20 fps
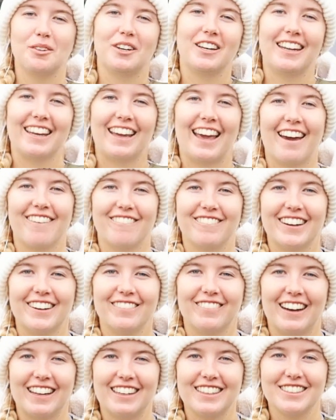morning
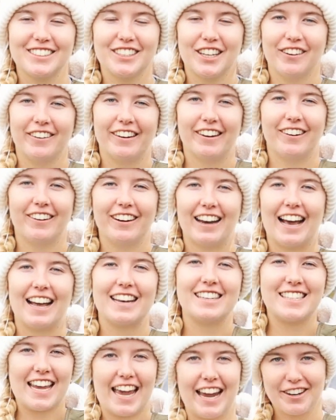everyone. So we're on our
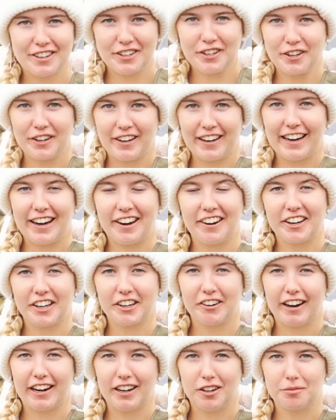day 2 here at
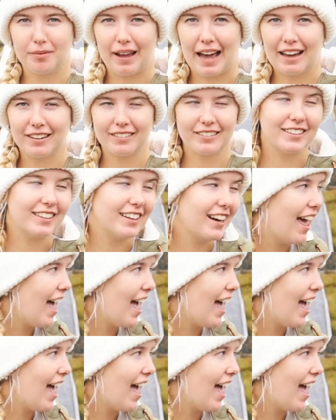Cradle Mountain.